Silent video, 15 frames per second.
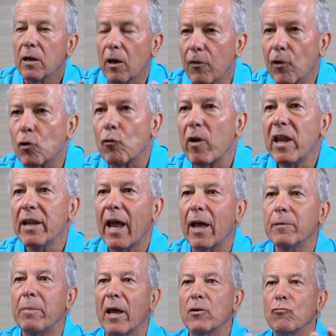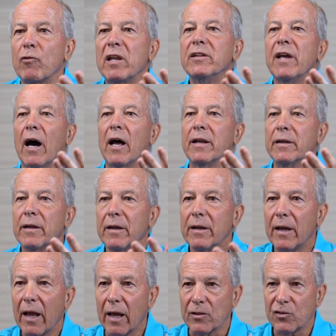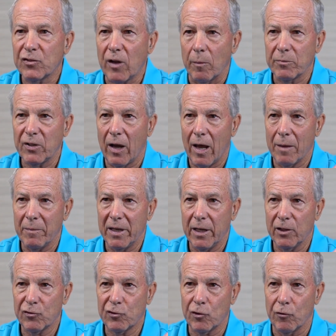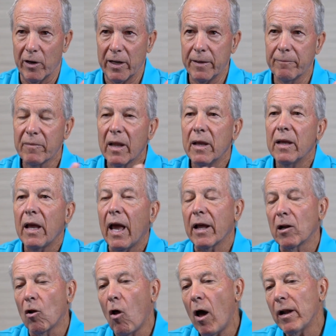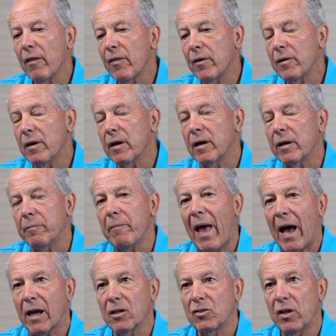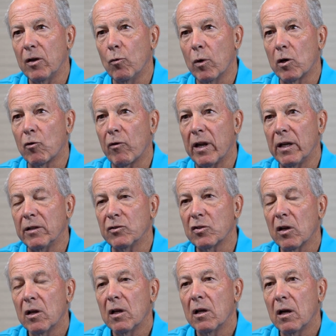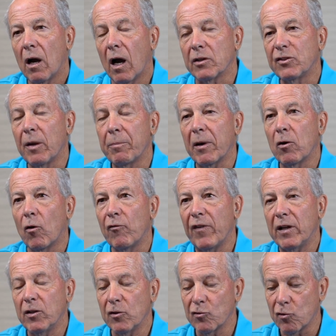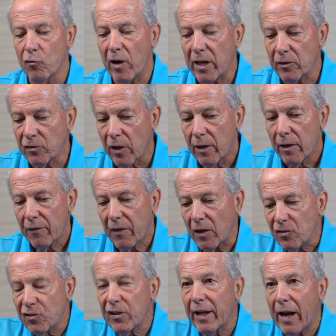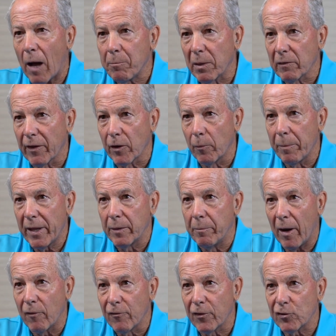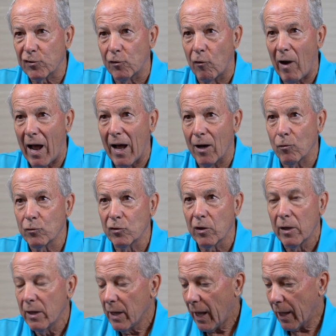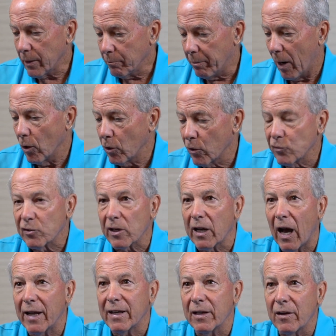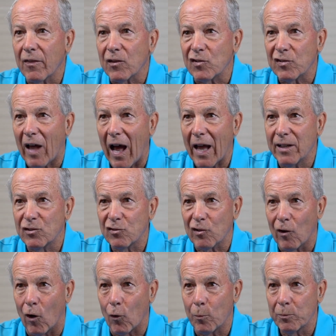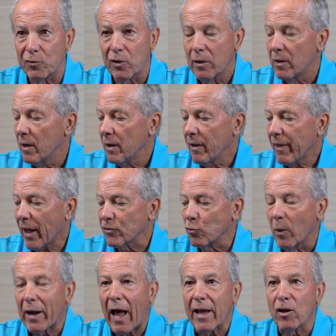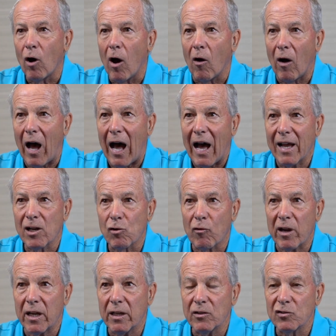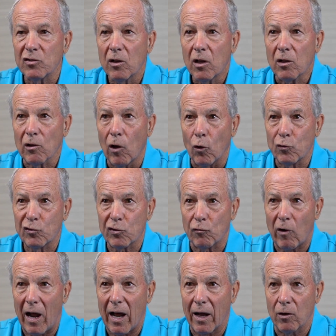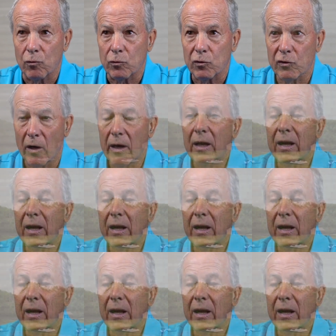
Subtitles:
the green had been redone at some time in history. And a lot of the Maketewah greens are typical vintage greens. They sit up a little bit above the surrounds, and bunkers are cut into the side slopes. That's what I call high greens, low surrounds.